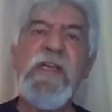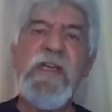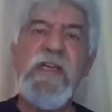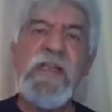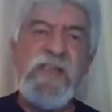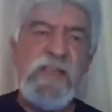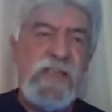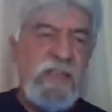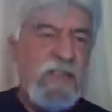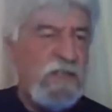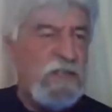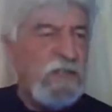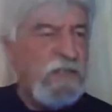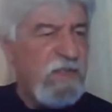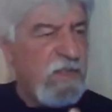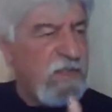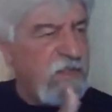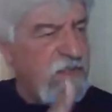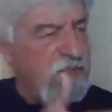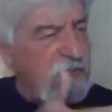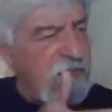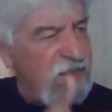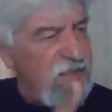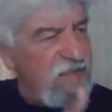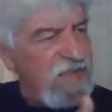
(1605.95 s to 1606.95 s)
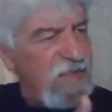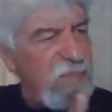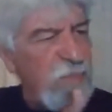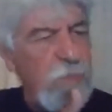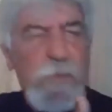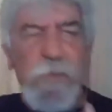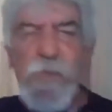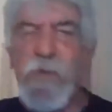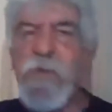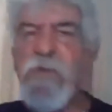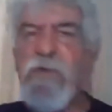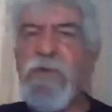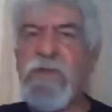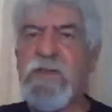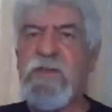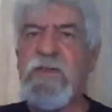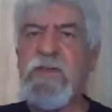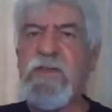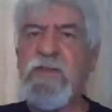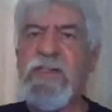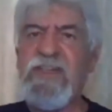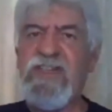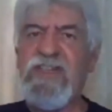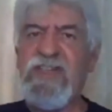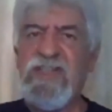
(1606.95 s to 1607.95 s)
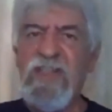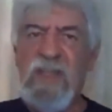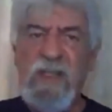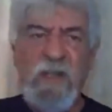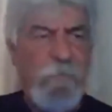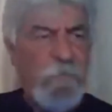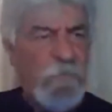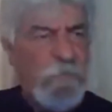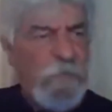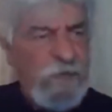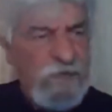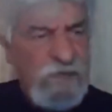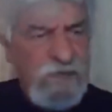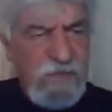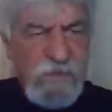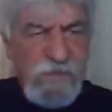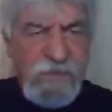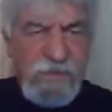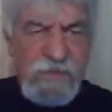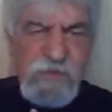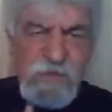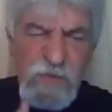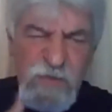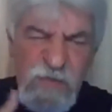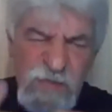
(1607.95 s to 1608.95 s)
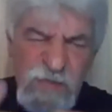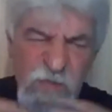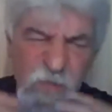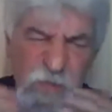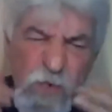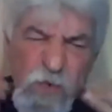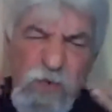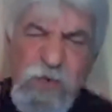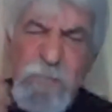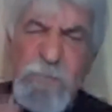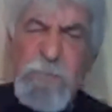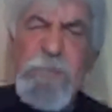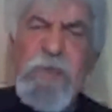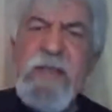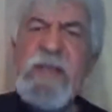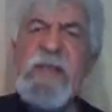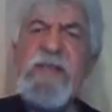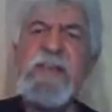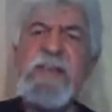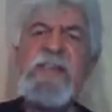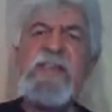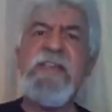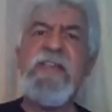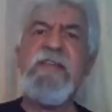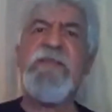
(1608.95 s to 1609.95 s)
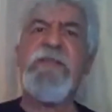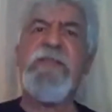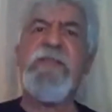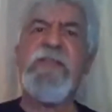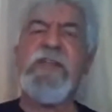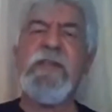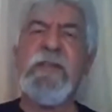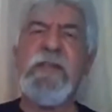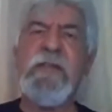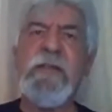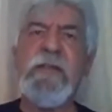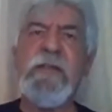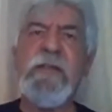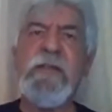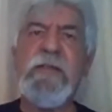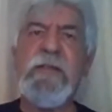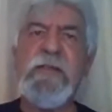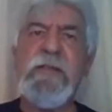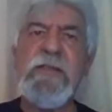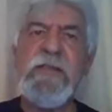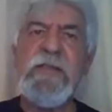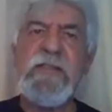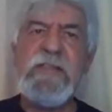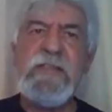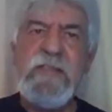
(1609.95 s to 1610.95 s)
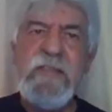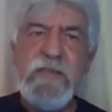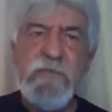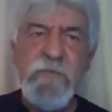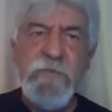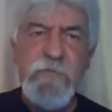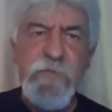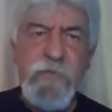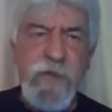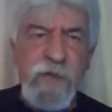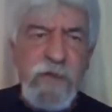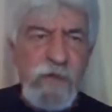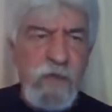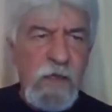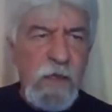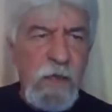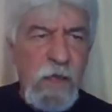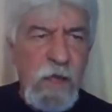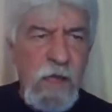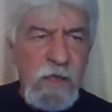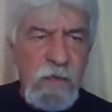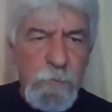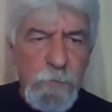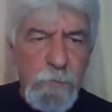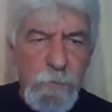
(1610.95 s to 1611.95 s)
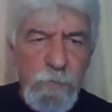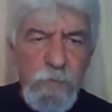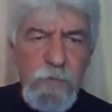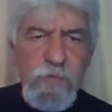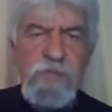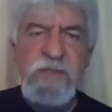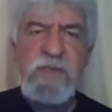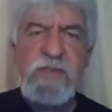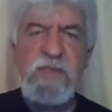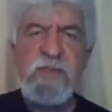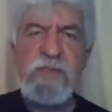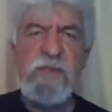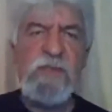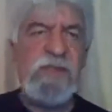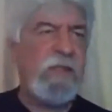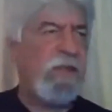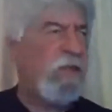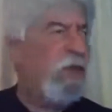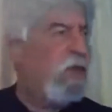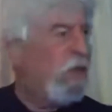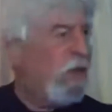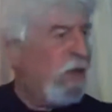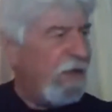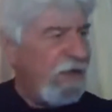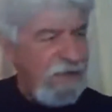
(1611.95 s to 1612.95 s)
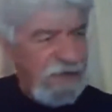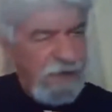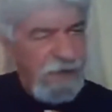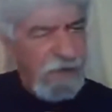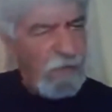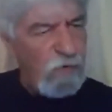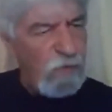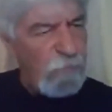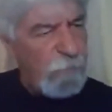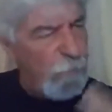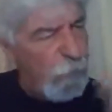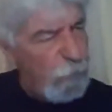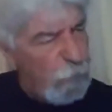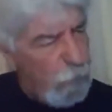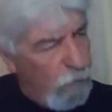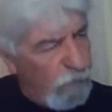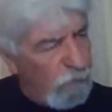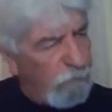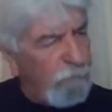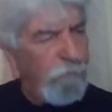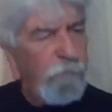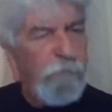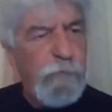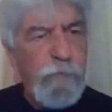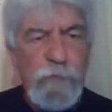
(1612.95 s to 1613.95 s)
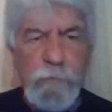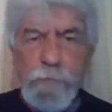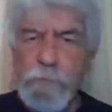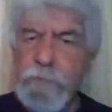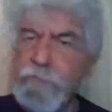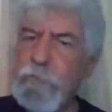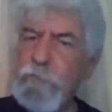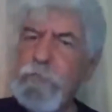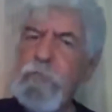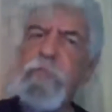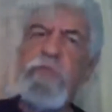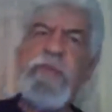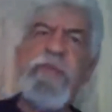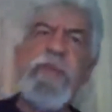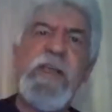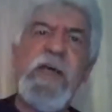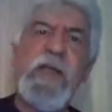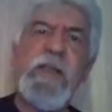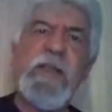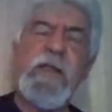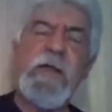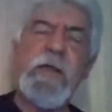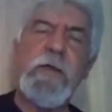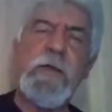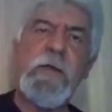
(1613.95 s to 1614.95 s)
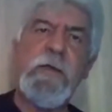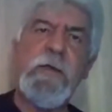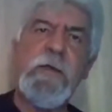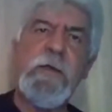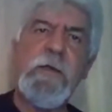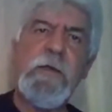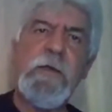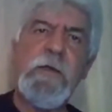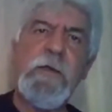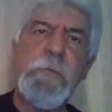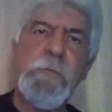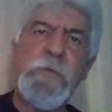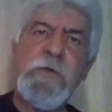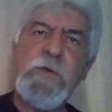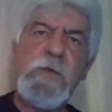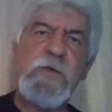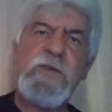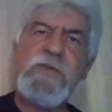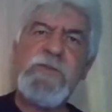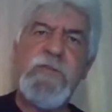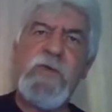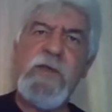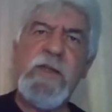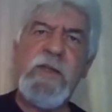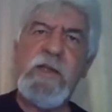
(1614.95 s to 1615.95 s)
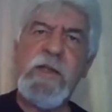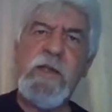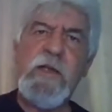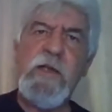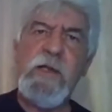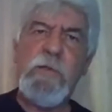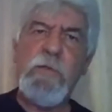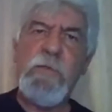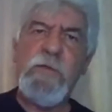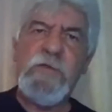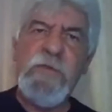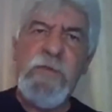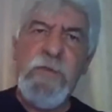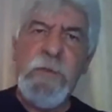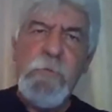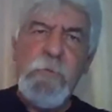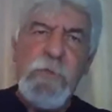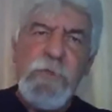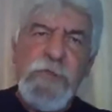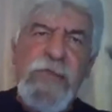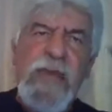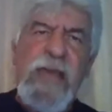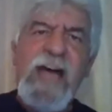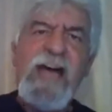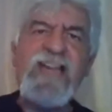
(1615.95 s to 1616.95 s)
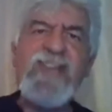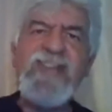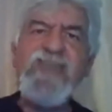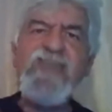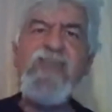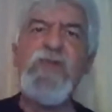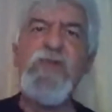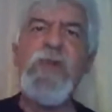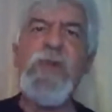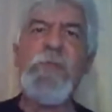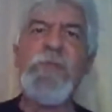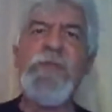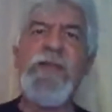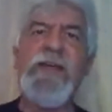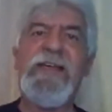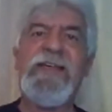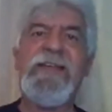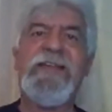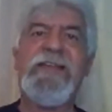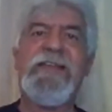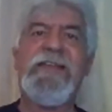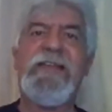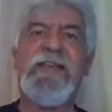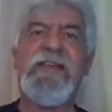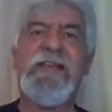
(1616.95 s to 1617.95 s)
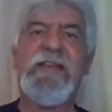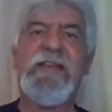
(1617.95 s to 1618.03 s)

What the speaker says: See a spirit that's weeping this evening. See, Father God, a person that cannot put one foot before the other. Because, Father God, without you, I'm nothing.